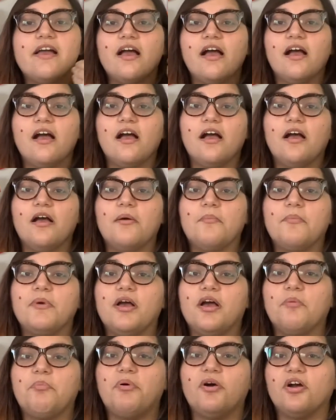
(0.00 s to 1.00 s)

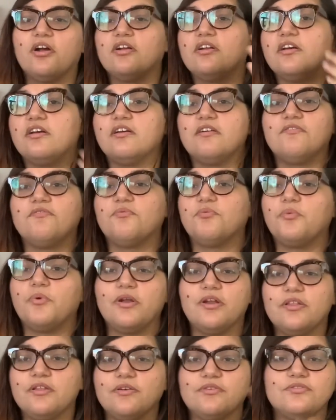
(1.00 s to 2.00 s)
a part of one
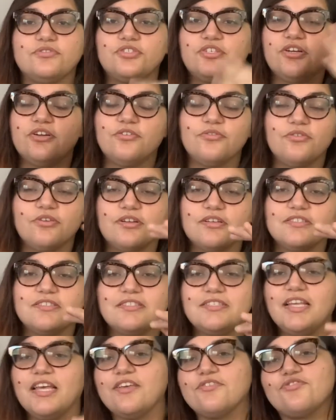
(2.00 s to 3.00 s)
of those charity
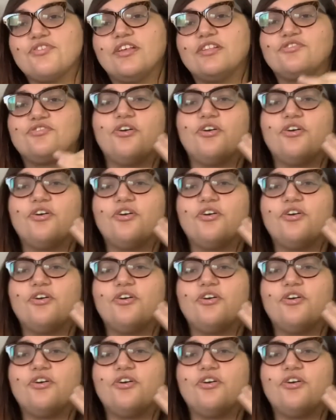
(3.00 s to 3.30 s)
organizations,